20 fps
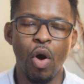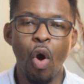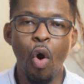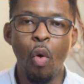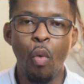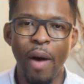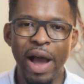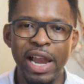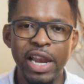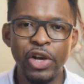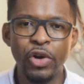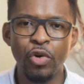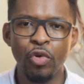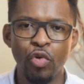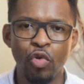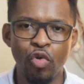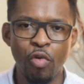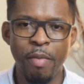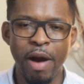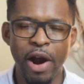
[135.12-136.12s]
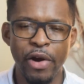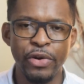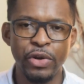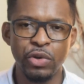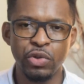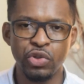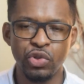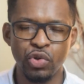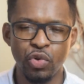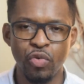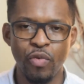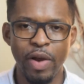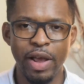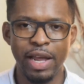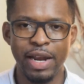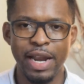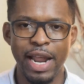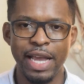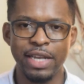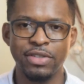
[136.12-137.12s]
While in Kurukabaru, you'll soon
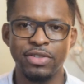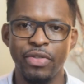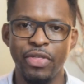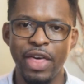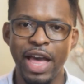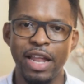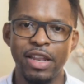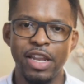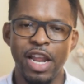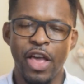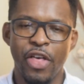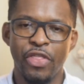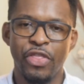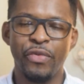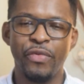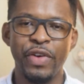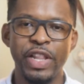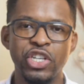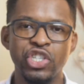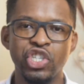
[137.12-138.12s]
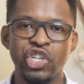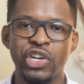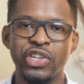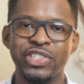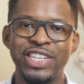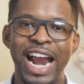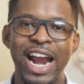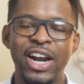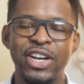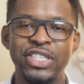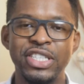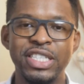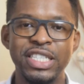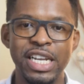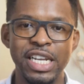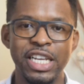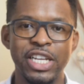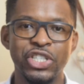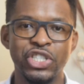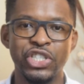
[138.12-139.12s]
recognize that the villagers are
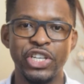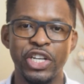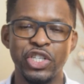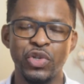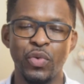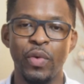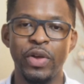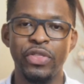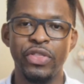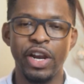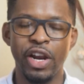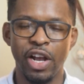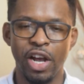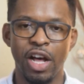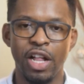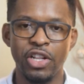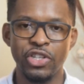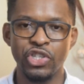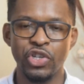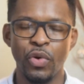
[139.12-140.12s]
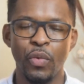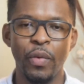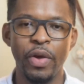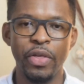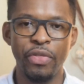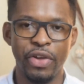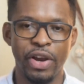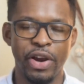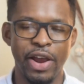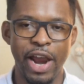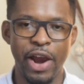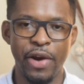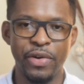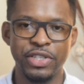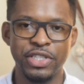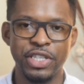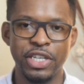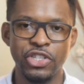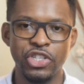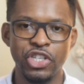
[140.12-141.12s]
still in touch with their culture, with their
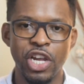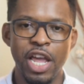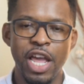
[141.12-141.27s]
heritage,